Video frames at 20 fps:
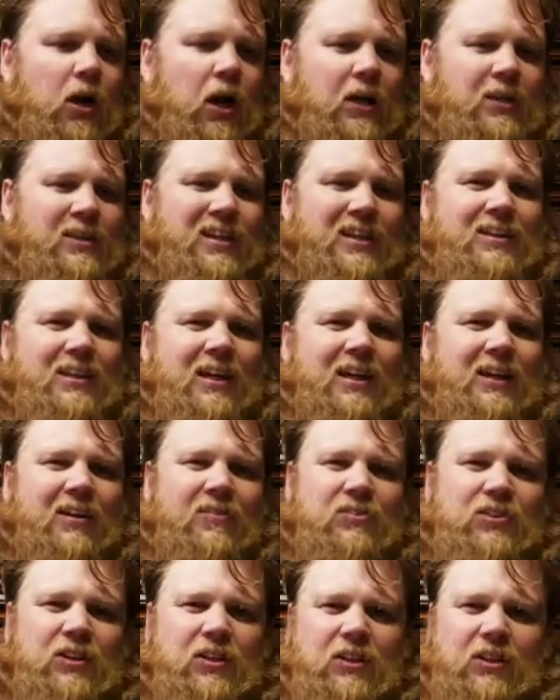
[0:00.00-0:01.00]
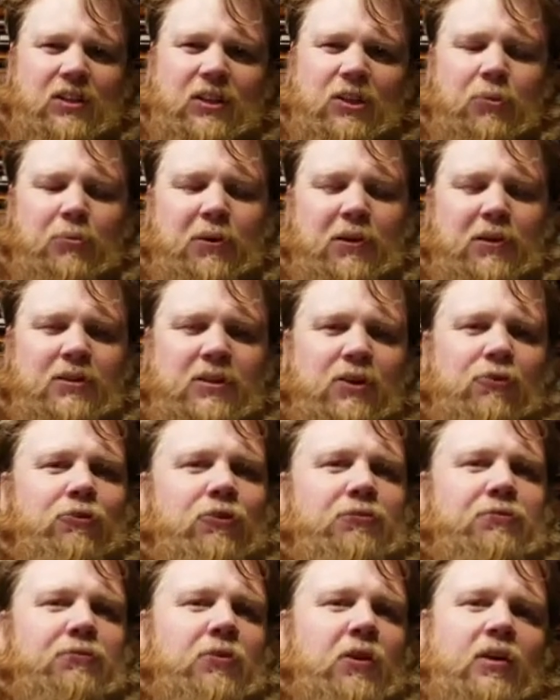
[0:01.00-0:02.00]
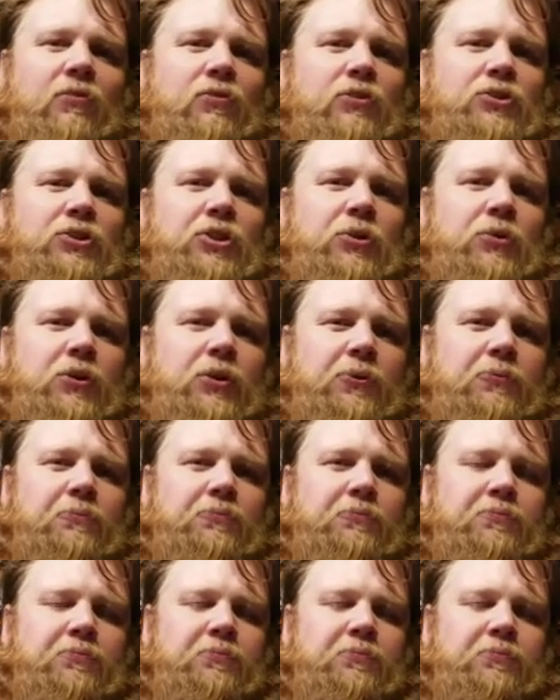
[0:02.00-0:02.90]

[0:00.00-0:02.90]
I think that gives it a little bit different flavor to it.